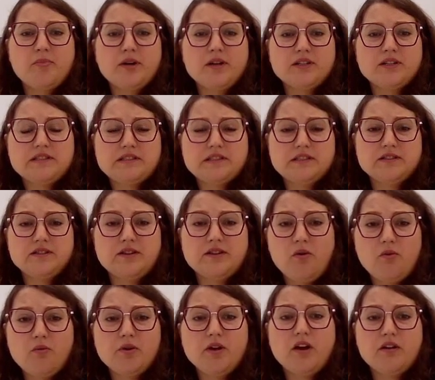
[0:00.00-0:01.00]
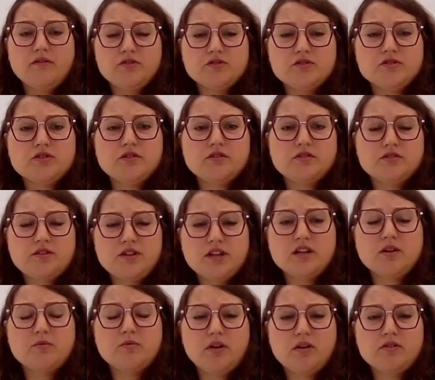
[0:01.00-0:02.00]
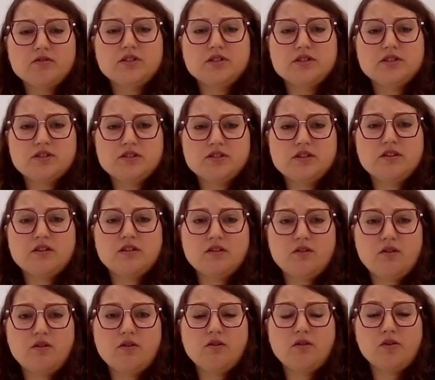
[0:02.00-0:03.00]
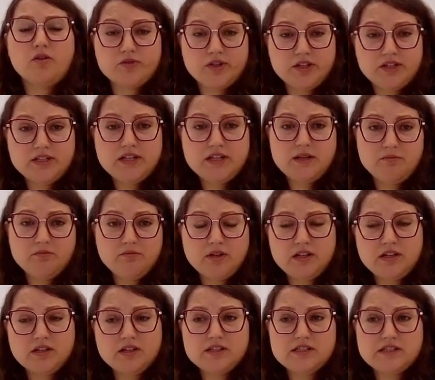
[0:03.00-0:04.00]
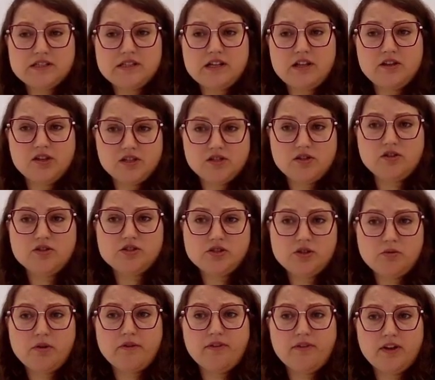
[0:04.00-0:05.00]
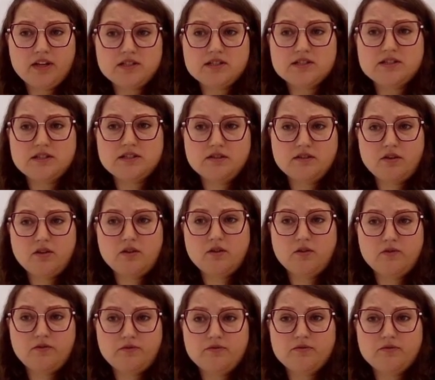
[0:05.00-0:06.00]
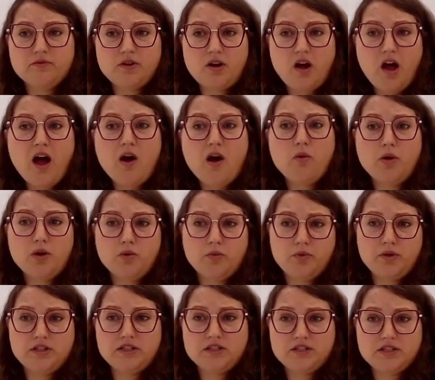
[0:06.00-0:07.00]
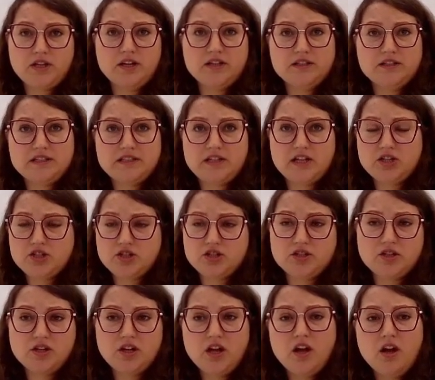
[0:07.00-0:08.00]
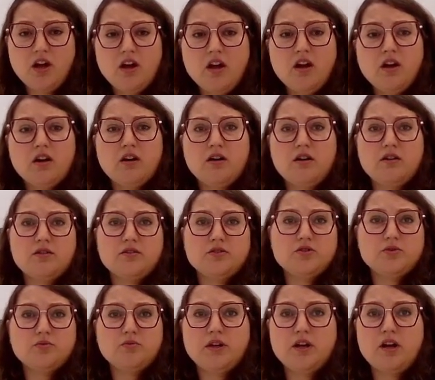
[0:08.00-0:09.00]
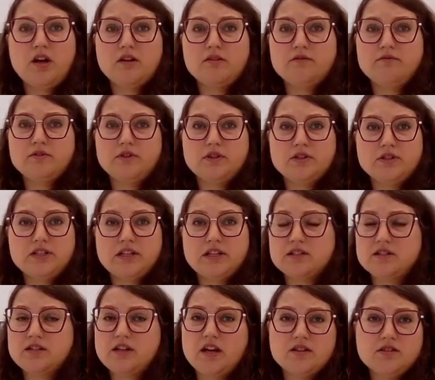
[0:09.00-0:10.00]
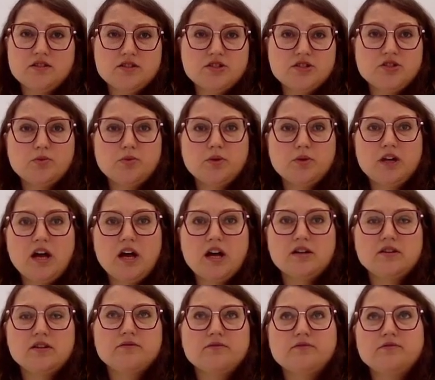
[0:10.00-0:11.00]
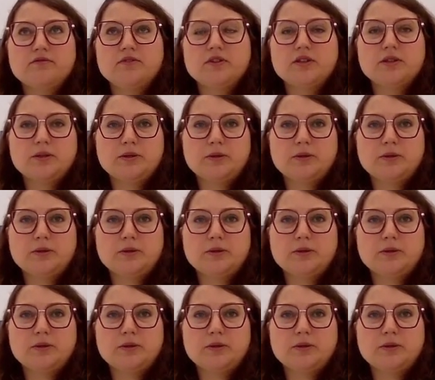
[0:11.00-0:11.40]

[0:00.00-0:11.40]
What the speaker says: But now we have to think about it already, because this also affects of how we design the station. Do we have ticket gates? Do we have